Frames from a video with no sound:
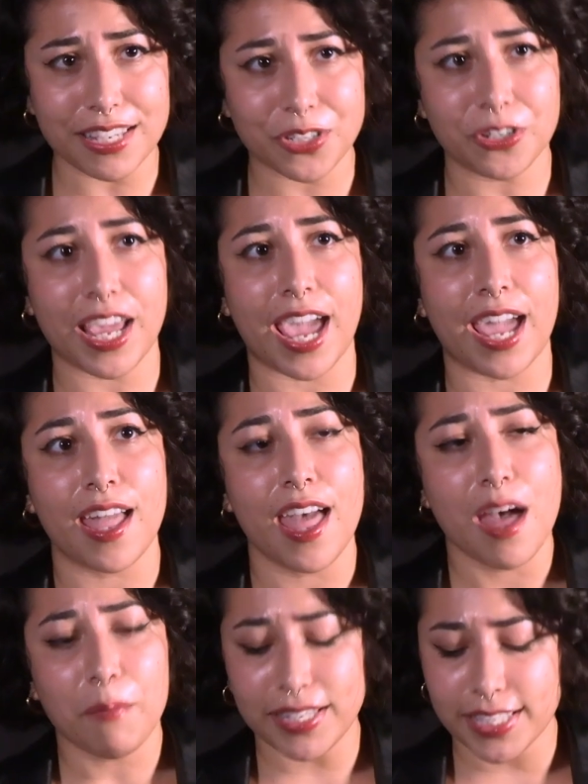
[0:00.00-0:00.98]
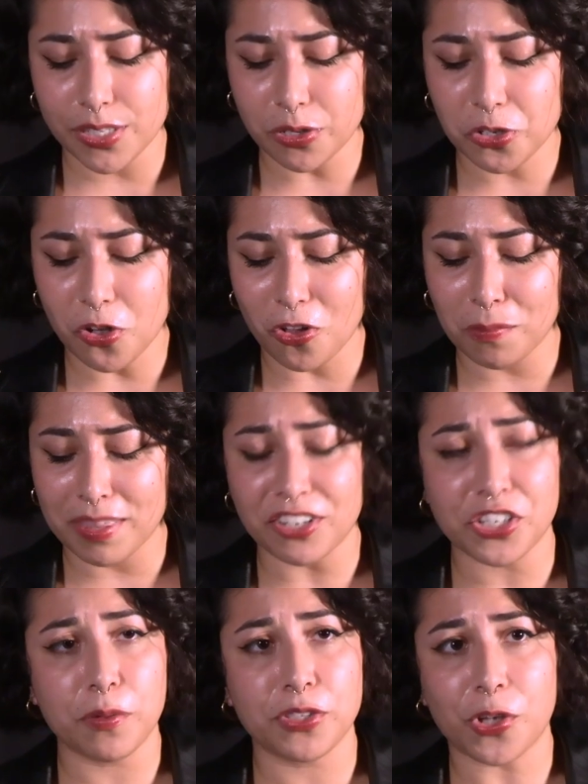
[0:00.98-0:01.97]
Yesterday, my sister told me
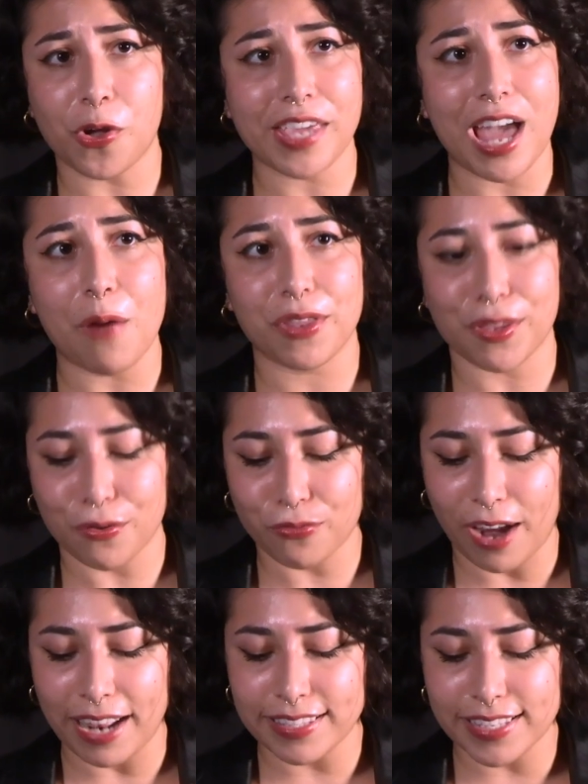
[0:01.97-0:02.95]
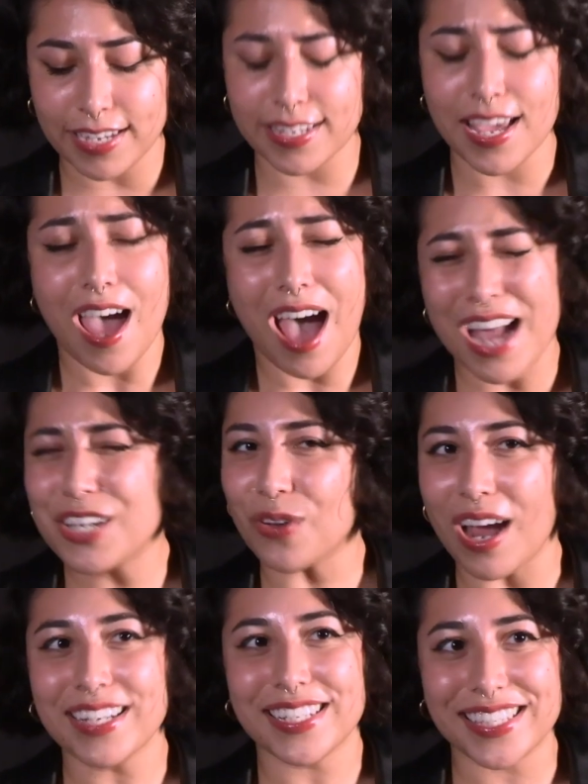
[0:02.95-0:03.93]
that she was going out with her friends, and I
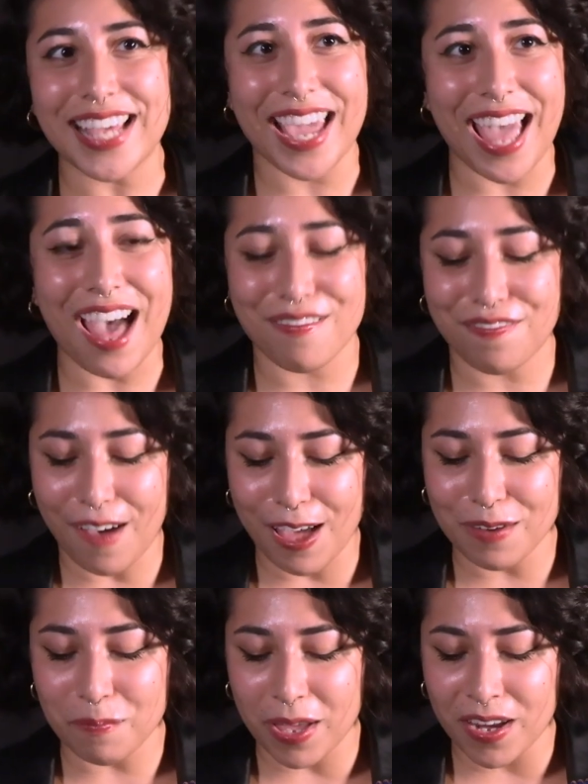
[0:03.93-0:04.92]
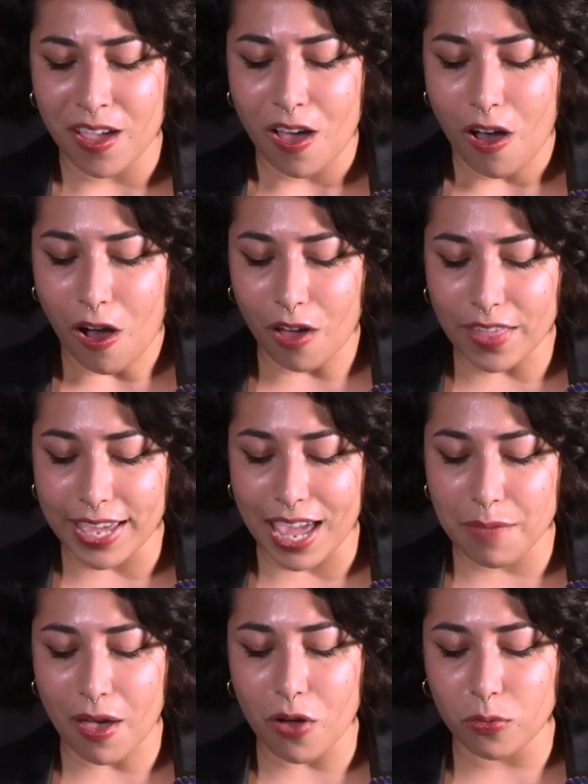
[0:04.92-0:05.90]
tried to say, have fun, but all that
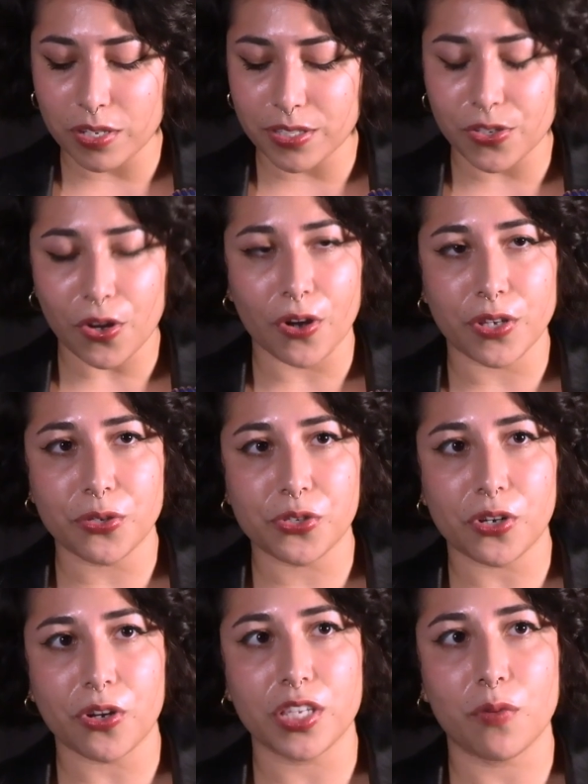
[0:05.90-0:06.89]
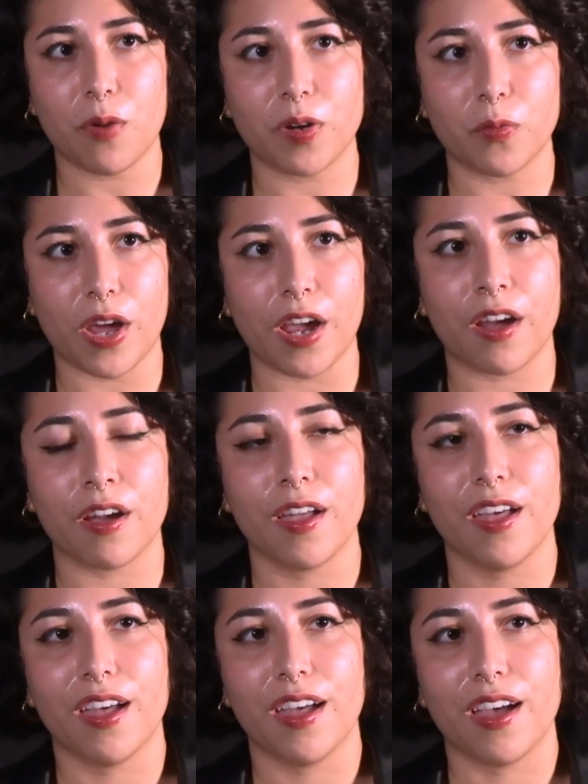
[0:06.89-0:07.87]
came out was, are you sure you want to wear
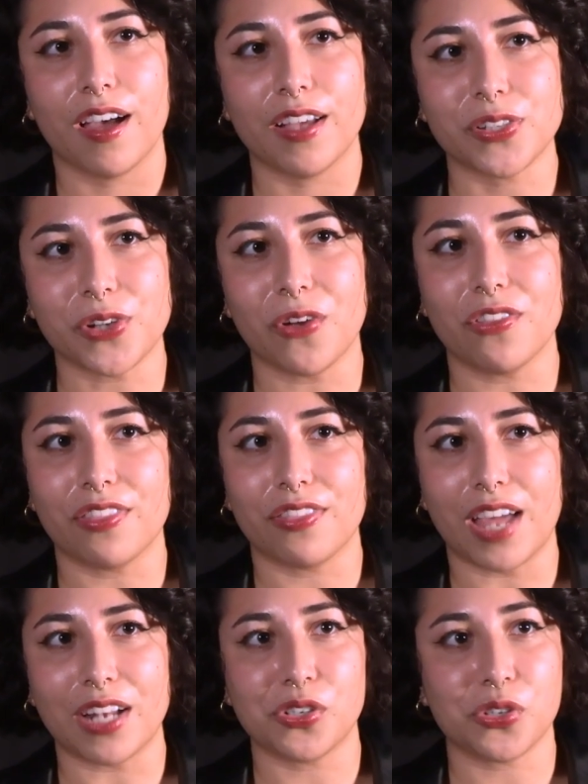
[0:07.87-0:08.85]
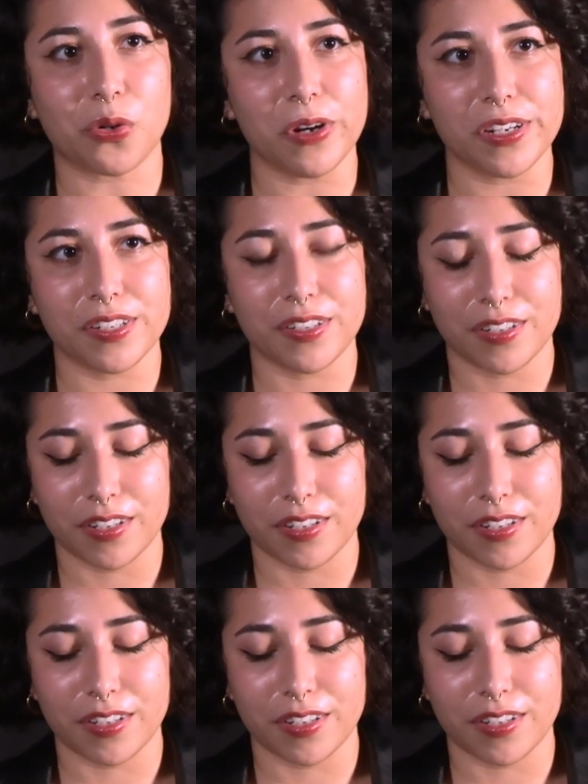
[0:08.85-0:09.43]
a skirt that short?